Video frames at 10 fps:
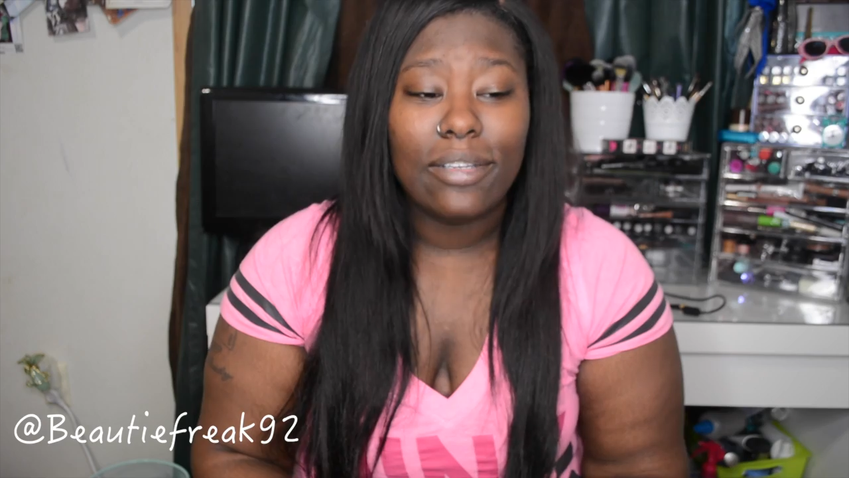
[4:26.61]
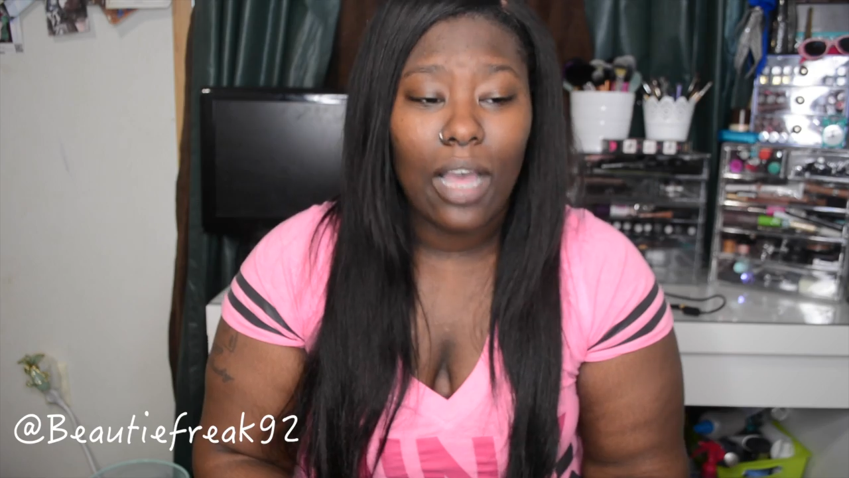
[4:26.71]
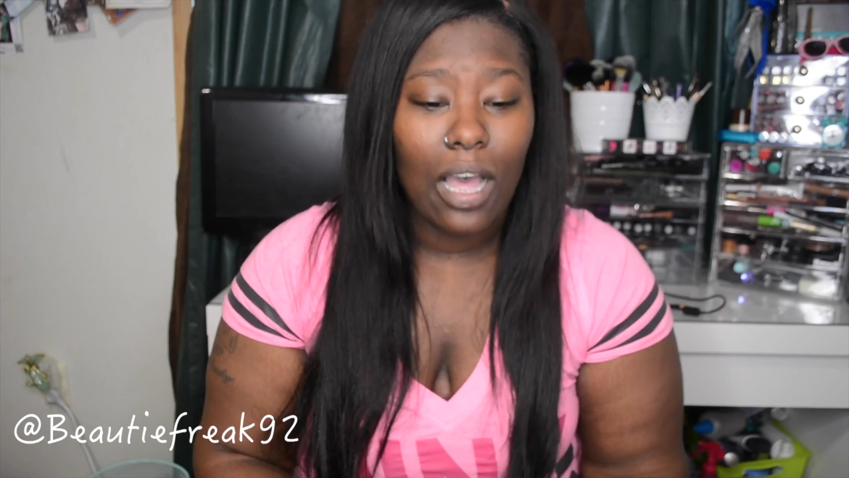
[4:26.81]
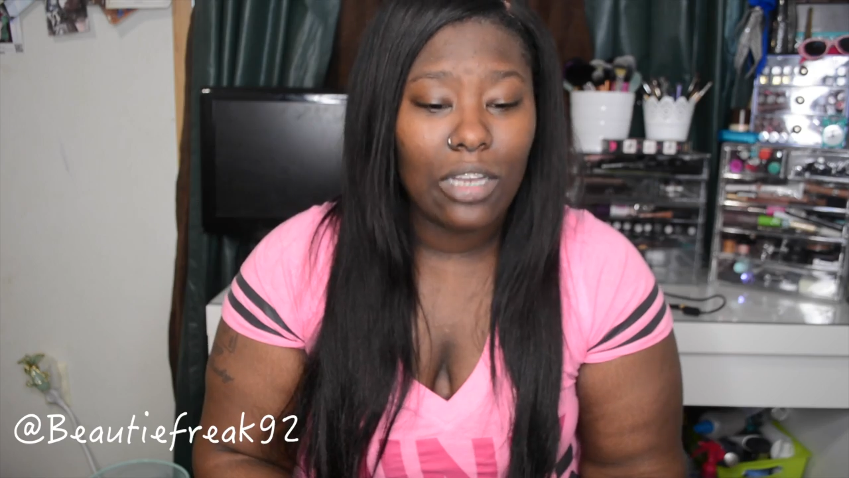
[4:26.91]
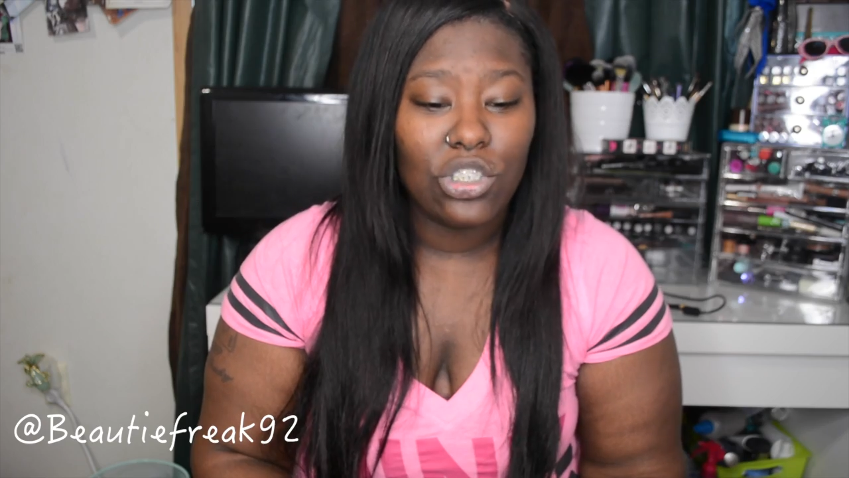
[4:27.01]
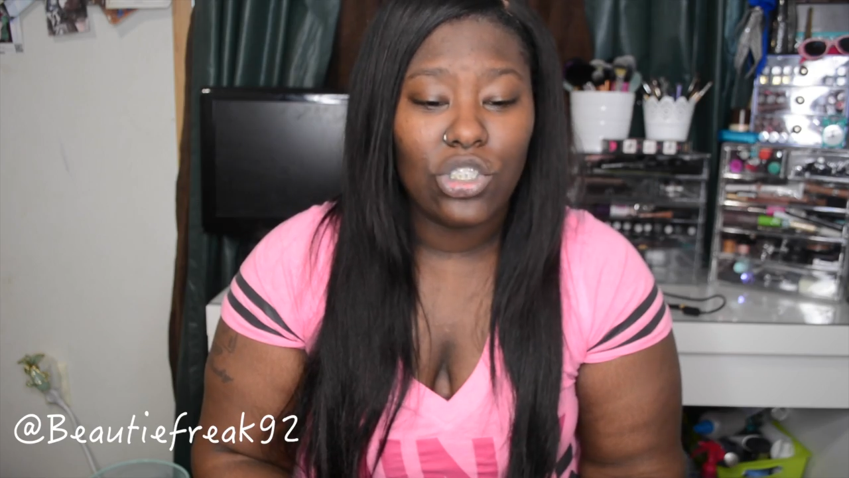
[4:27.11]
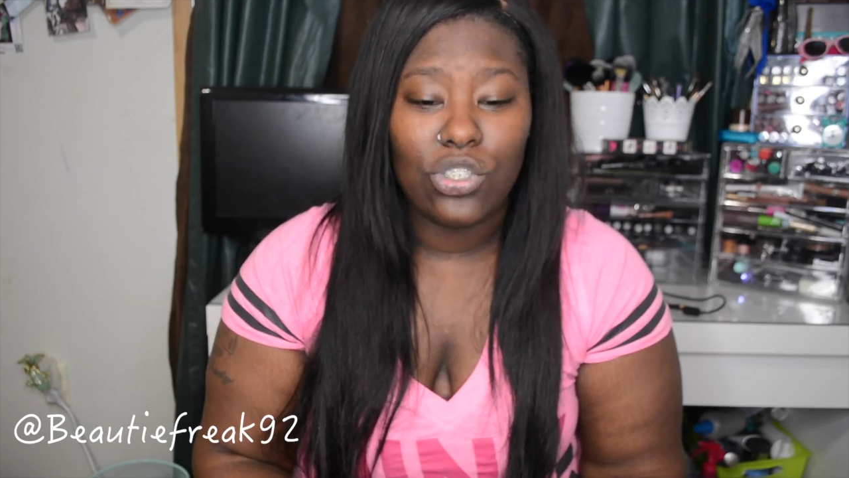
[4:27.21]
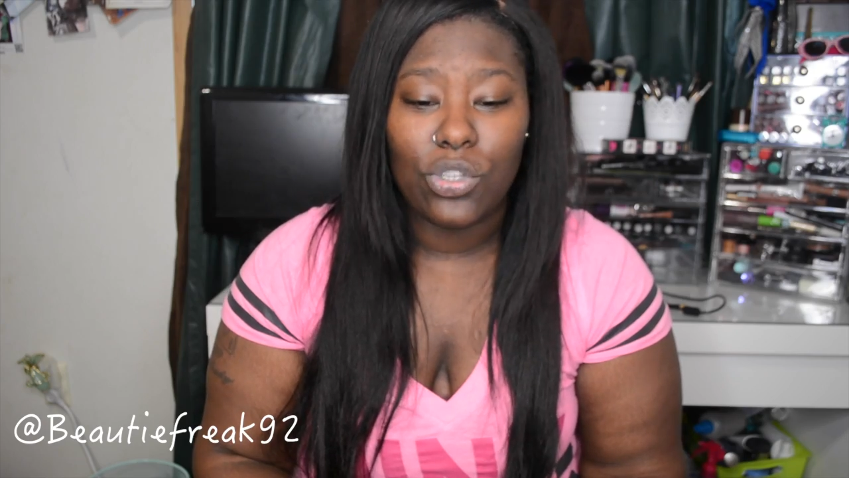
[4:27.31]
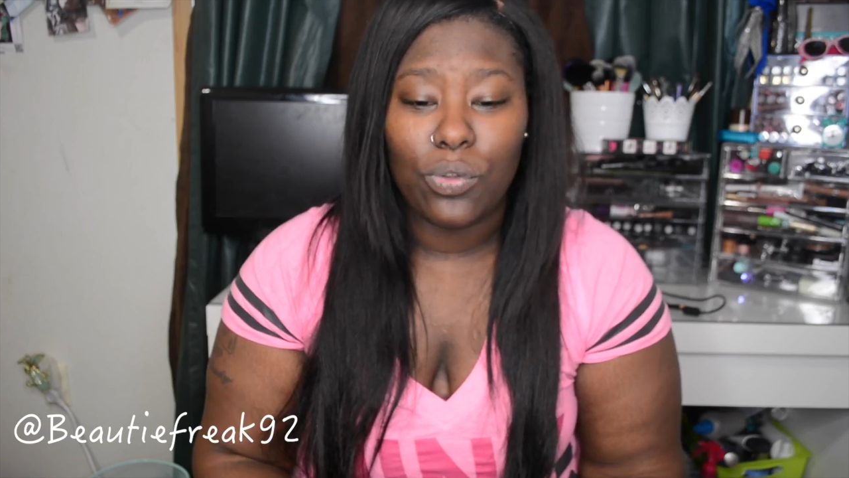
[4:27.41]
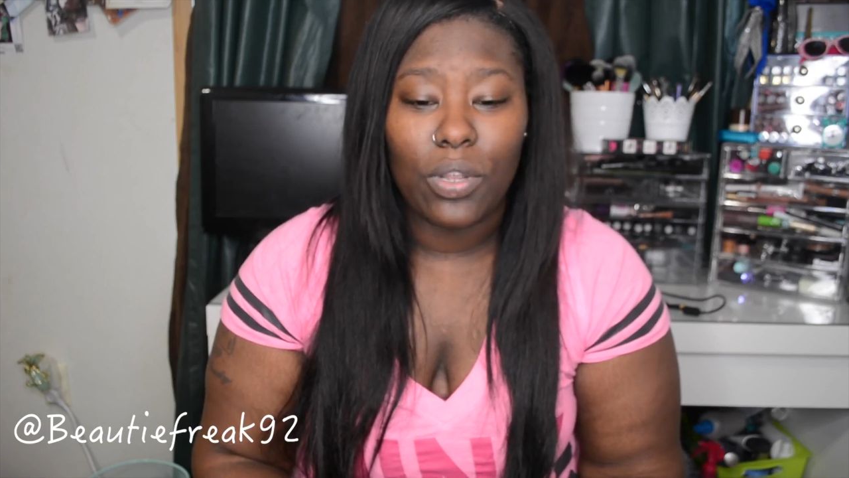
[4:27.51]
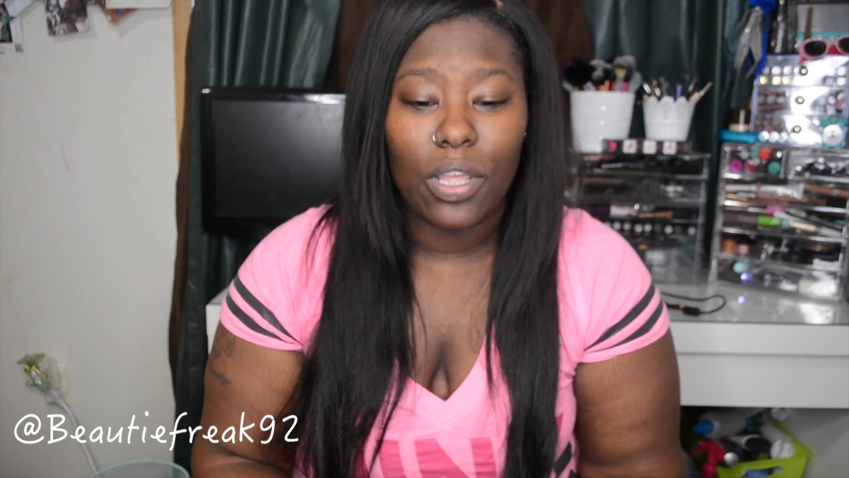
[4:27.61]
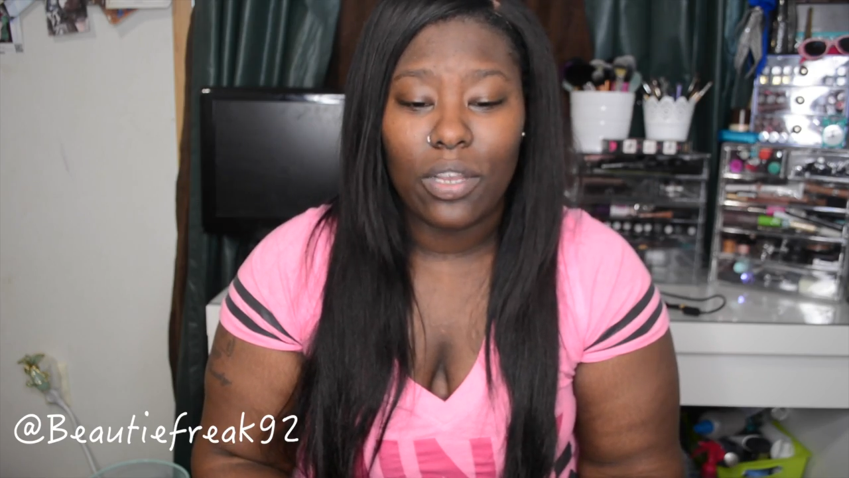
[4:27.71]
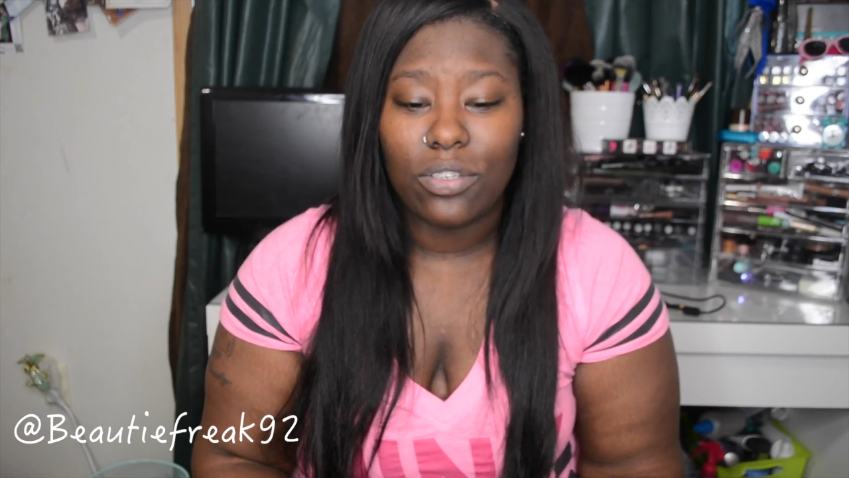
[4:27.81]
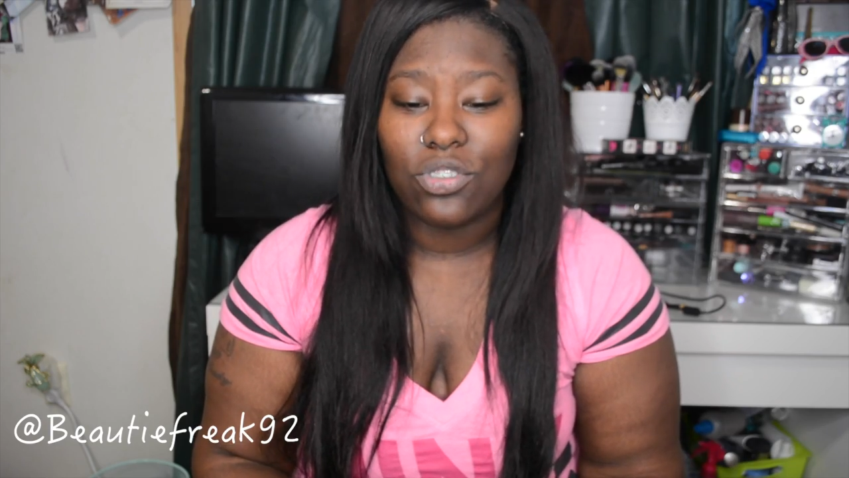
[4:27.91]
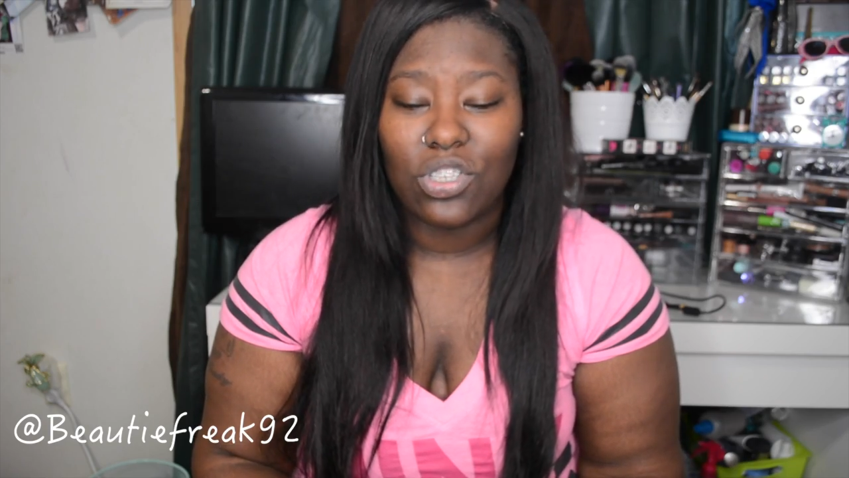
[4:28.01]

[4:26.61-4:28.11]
college student,